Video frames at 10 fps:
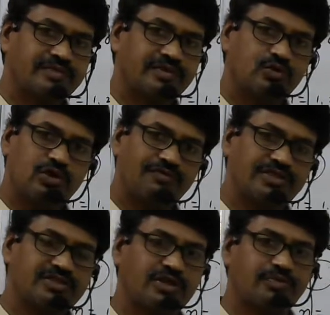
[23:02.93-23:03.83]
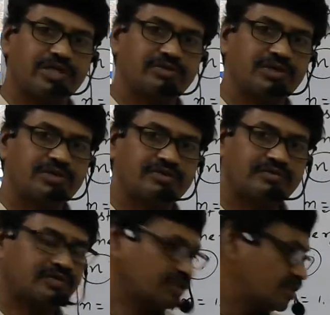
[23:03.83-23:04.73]
2f is not possible.
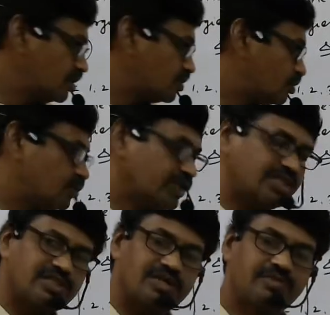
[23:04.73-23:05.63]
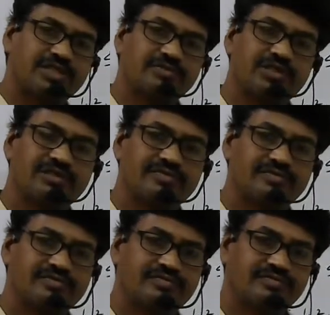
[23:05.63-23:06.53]
2d is not possible.
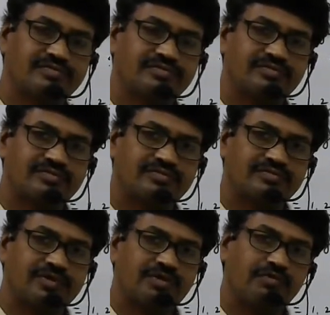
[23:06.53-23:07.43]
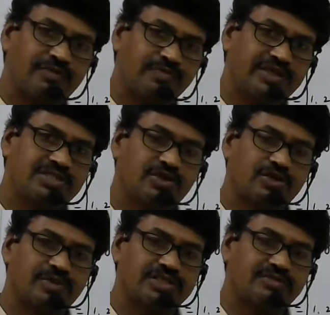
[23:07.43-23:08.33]
1p is not
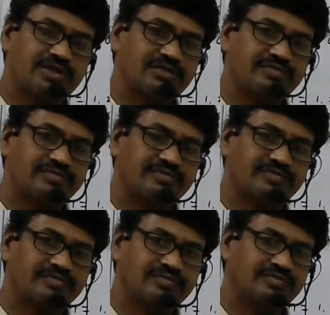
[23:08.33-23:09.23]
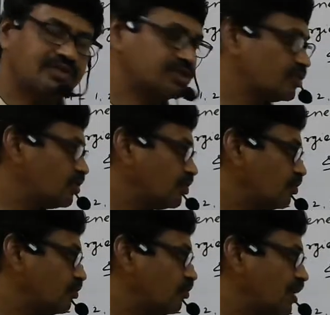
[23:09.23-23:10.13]
possible.
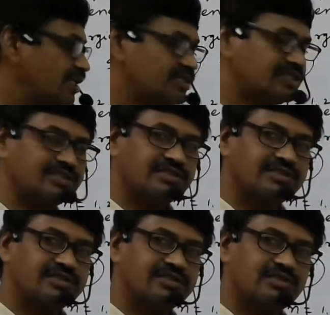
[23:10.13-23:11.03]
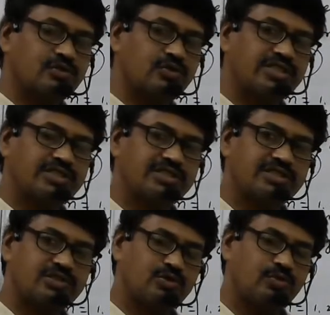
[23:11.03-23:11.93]
So 1s,
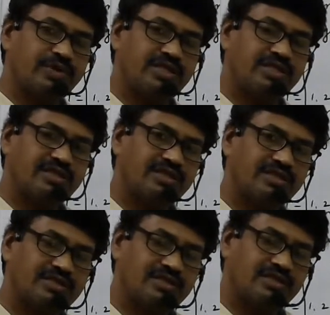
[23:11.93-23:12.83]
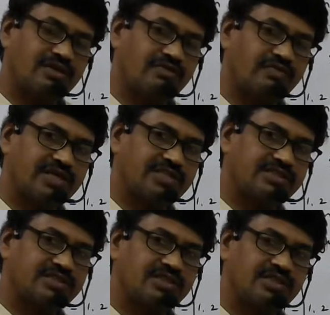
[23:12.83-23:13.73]
2s, 2p,
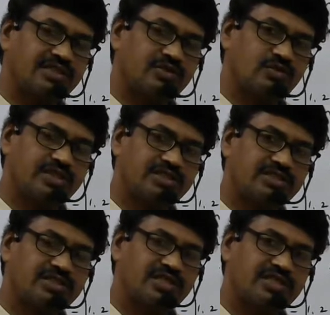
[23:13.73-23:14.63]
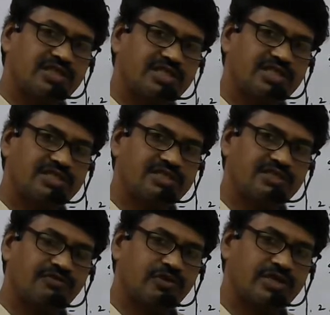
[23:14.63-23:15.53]
1s, 2s,
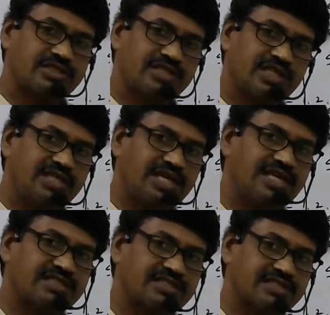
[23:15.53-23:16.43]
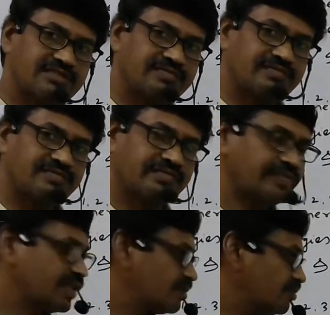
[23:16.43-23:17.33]
3s, 4s, any ns.
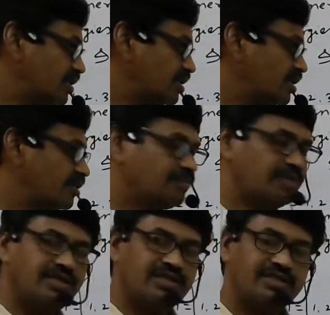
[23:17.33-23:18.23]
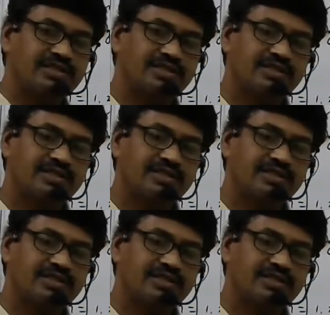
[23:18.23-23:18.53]
But p